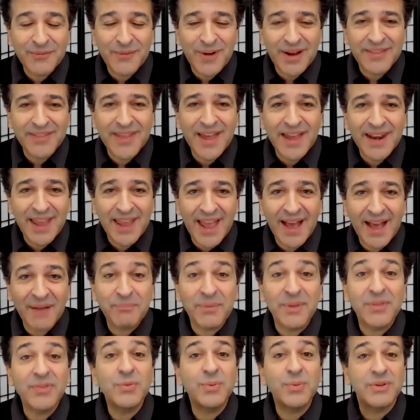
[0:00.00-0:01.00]
why that
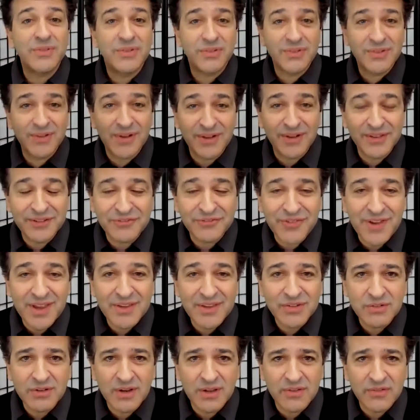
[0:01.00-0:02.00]
happens, which is called the
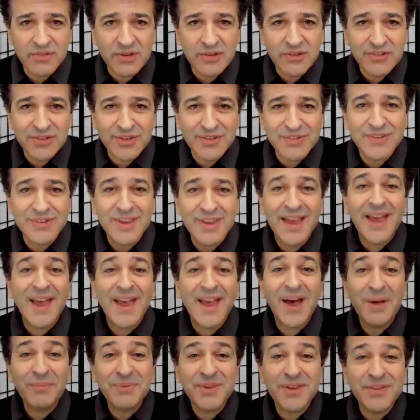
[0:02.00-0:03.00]
phase transitions,
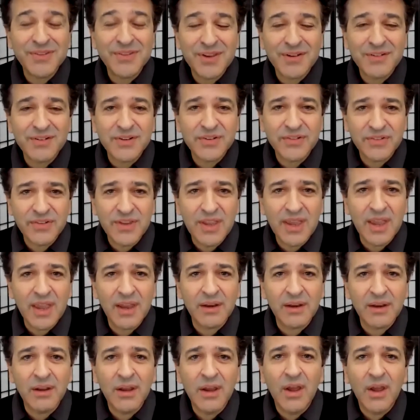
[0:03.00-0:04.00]
helps us
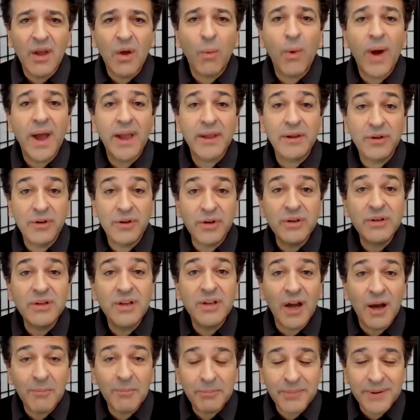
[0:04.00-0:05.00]
understand why good
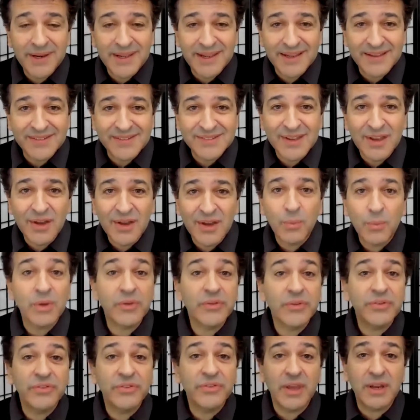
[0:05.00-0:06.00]
companies will
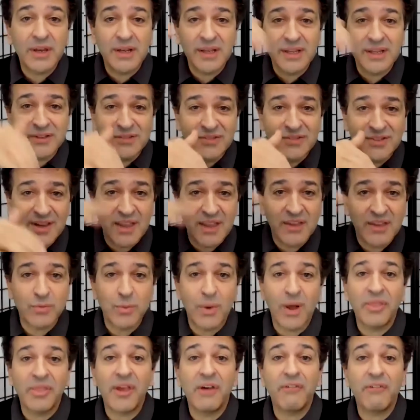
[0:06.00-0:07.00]
suddenly change,
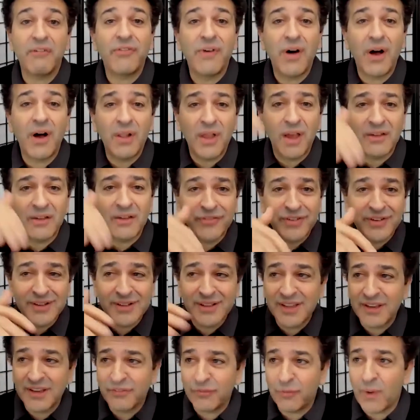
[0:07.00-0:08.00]
why they'll fall off a
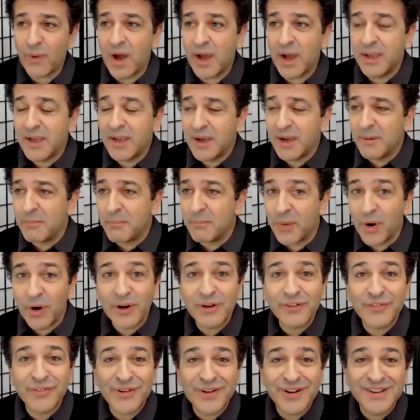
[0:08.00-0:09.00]
cliff, why
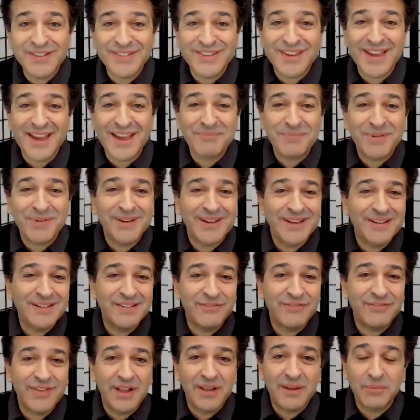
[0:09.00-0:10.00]
Merck, for example, can
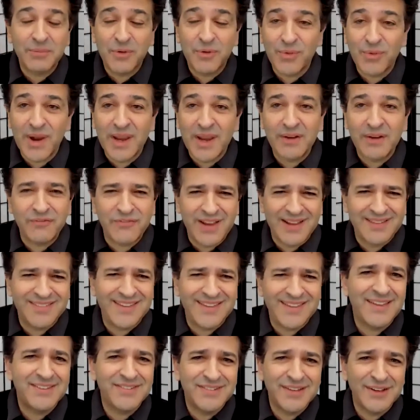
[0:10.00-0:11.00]
develop great,
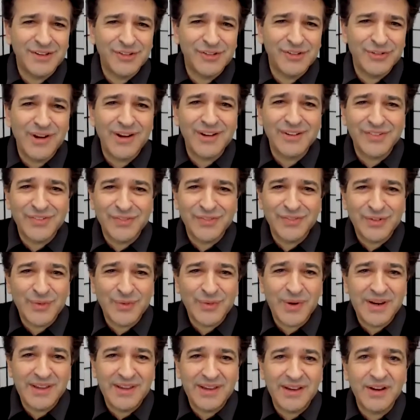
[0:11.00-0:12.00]
fantastic drugs for
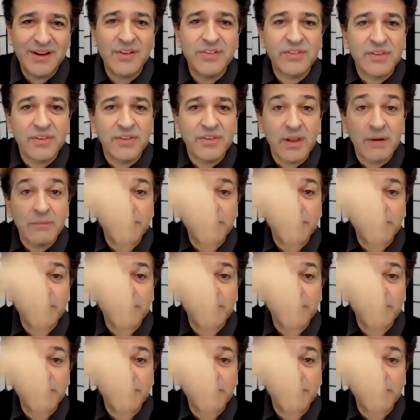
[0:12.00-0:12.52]
20 years and then